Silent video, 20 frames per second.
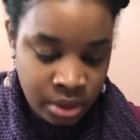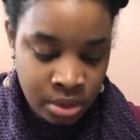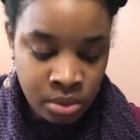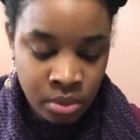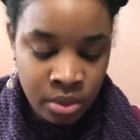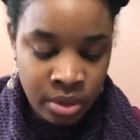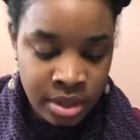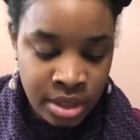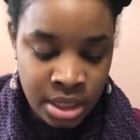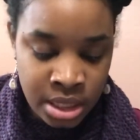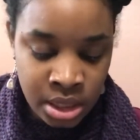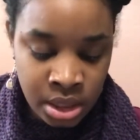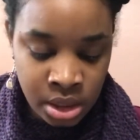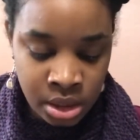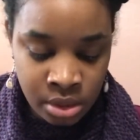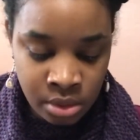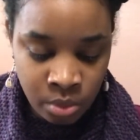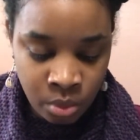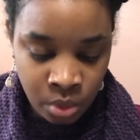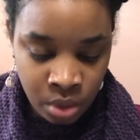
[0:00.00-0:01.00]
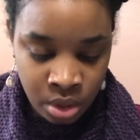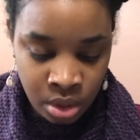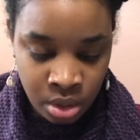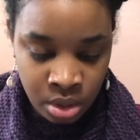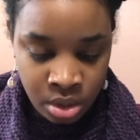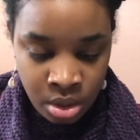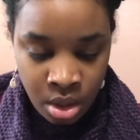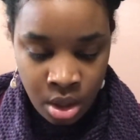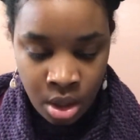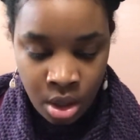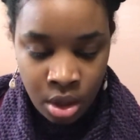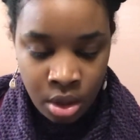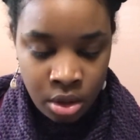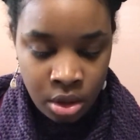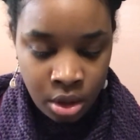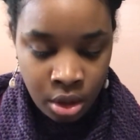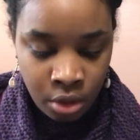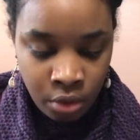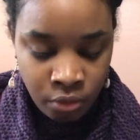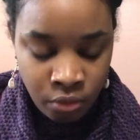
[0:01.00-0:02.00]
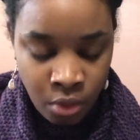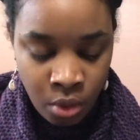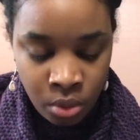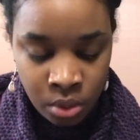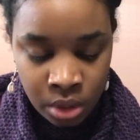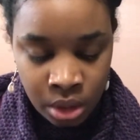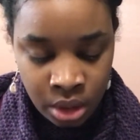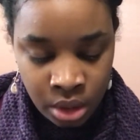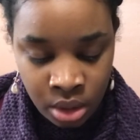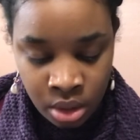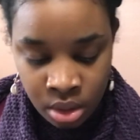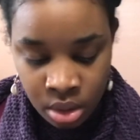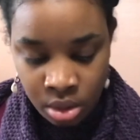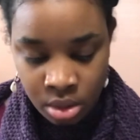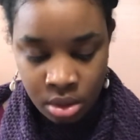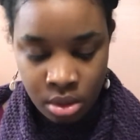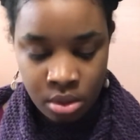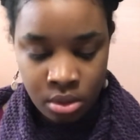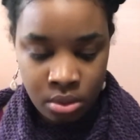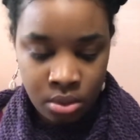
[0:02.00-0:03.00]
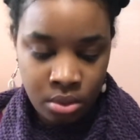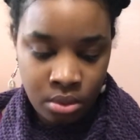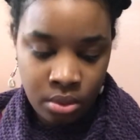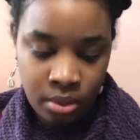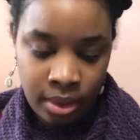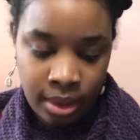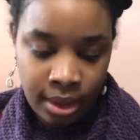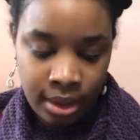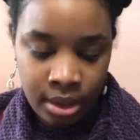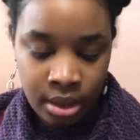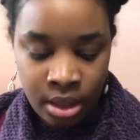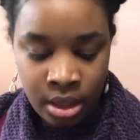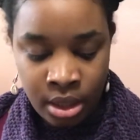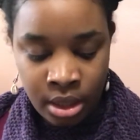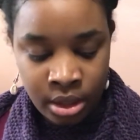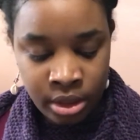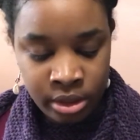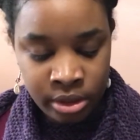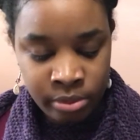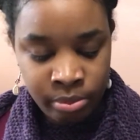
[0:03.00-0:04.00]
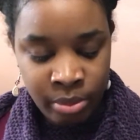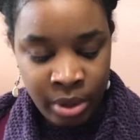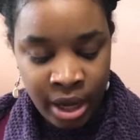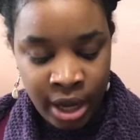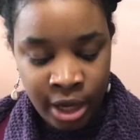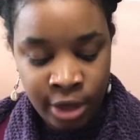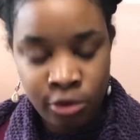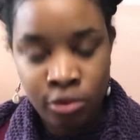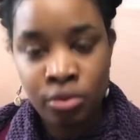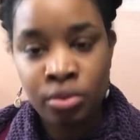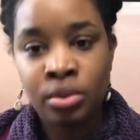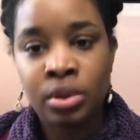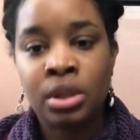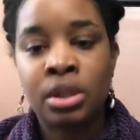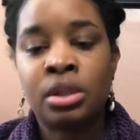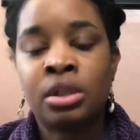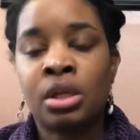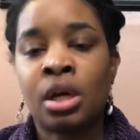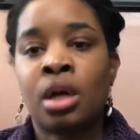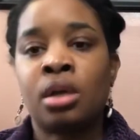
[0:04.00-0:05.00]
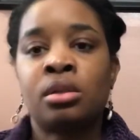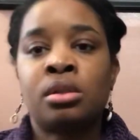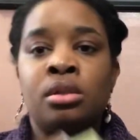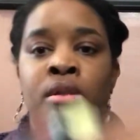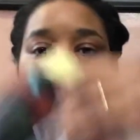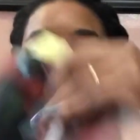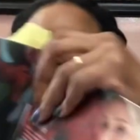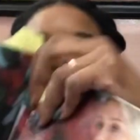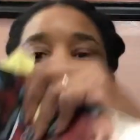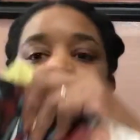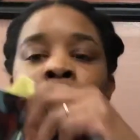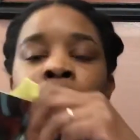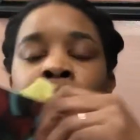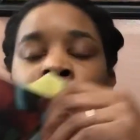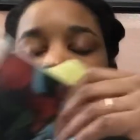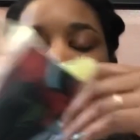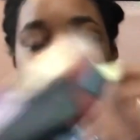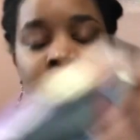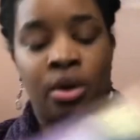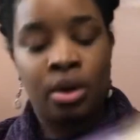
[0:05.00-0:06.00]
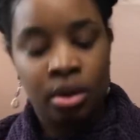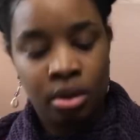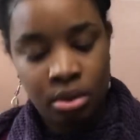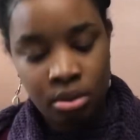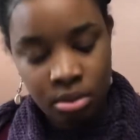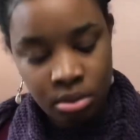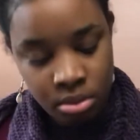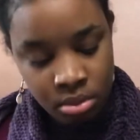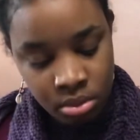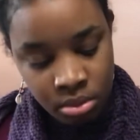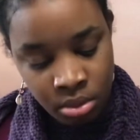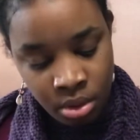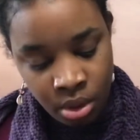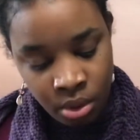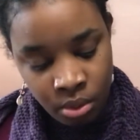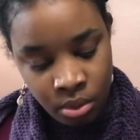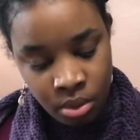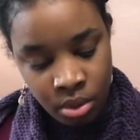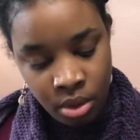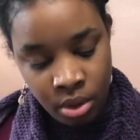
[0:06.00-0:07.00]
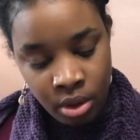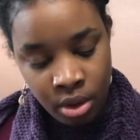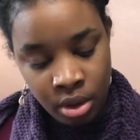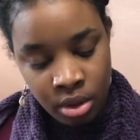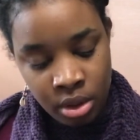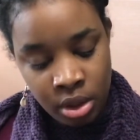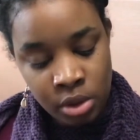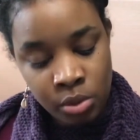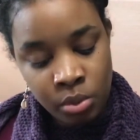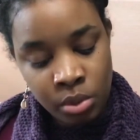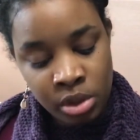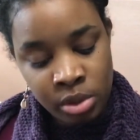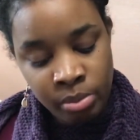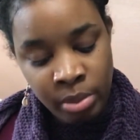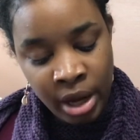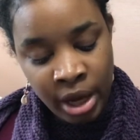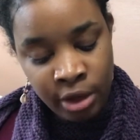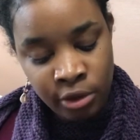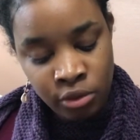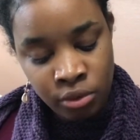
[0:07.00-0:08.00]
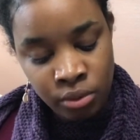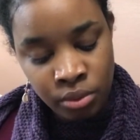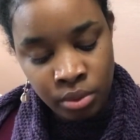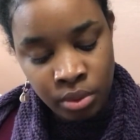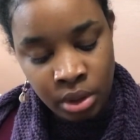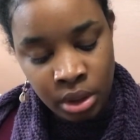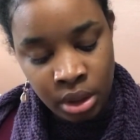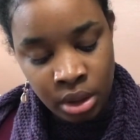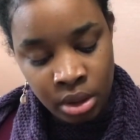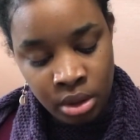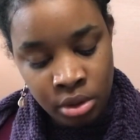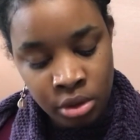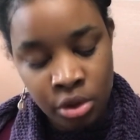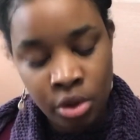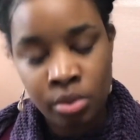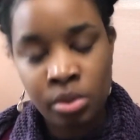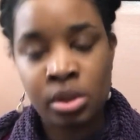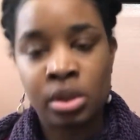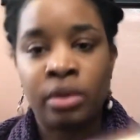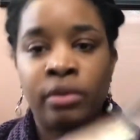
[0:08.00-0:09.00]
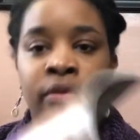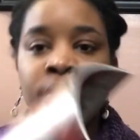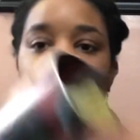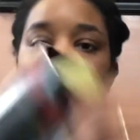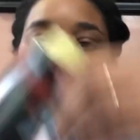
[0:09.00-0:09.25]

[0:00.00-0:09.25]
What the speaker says: So this one, the Corolla, is by Trudy Johnson. I'm sorry. No. This one is by Trudy Joseph.